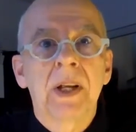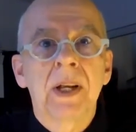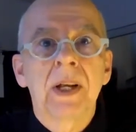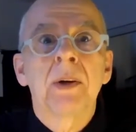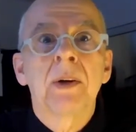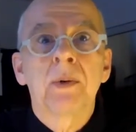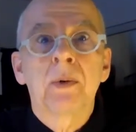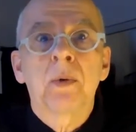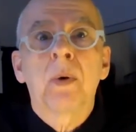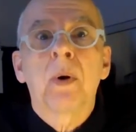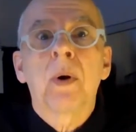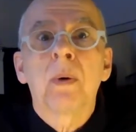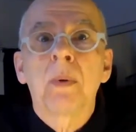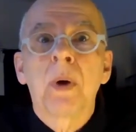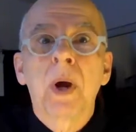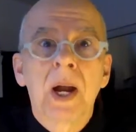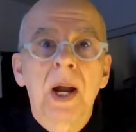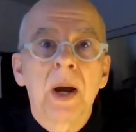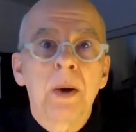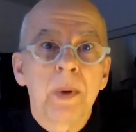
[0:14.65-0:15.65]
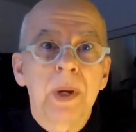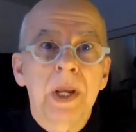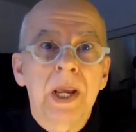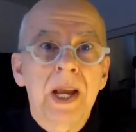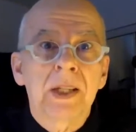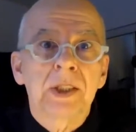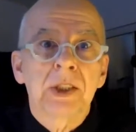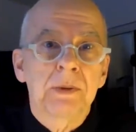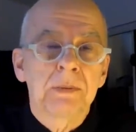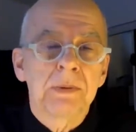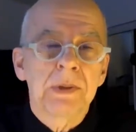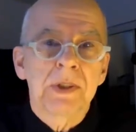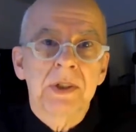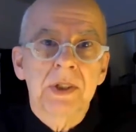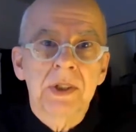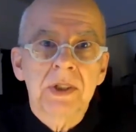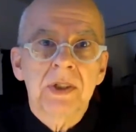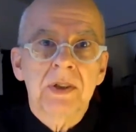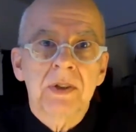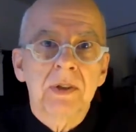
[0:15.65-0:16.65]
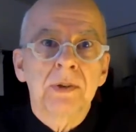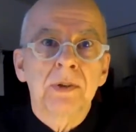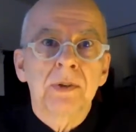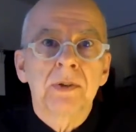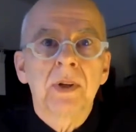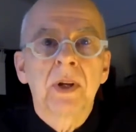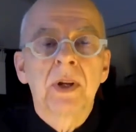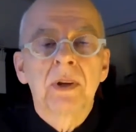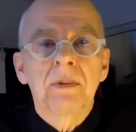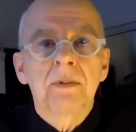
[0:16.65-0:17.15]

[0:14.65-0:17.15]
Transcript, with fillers: and or how we actually resist those